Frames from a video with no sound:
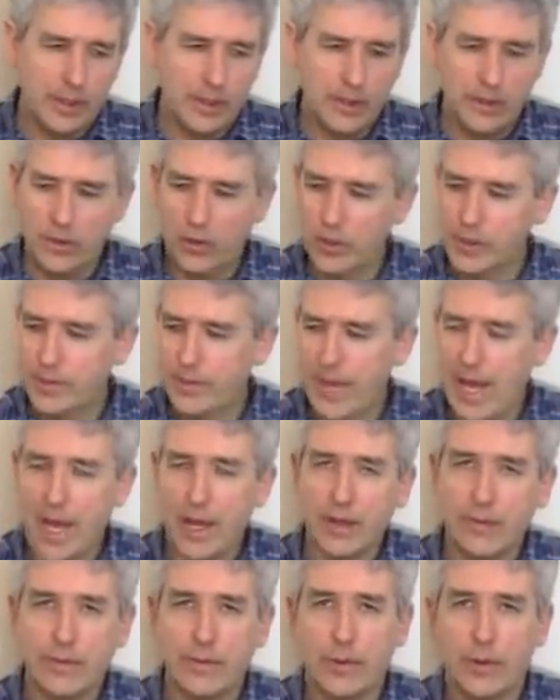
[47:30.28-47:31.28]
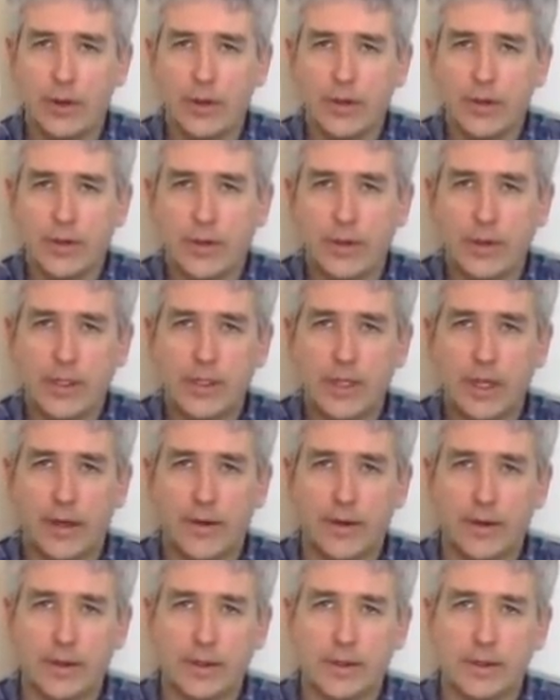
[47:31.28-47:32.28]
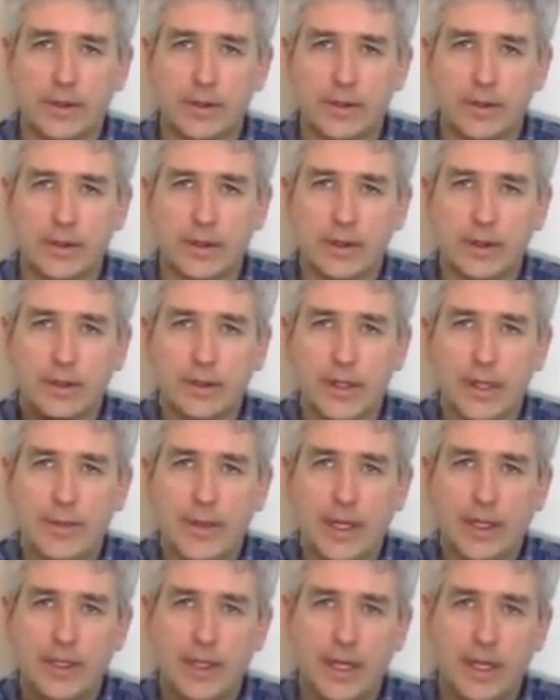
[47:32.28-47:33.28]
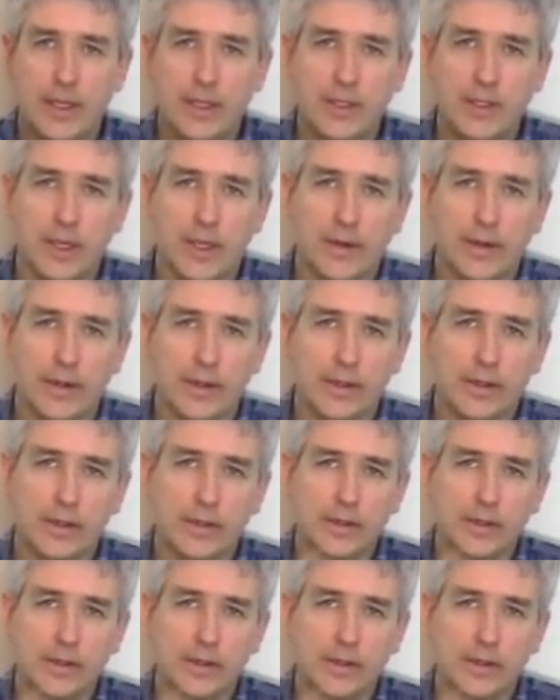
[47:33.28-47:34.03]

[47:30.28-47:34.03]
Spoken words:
those back and forth to each other. They maintain each other.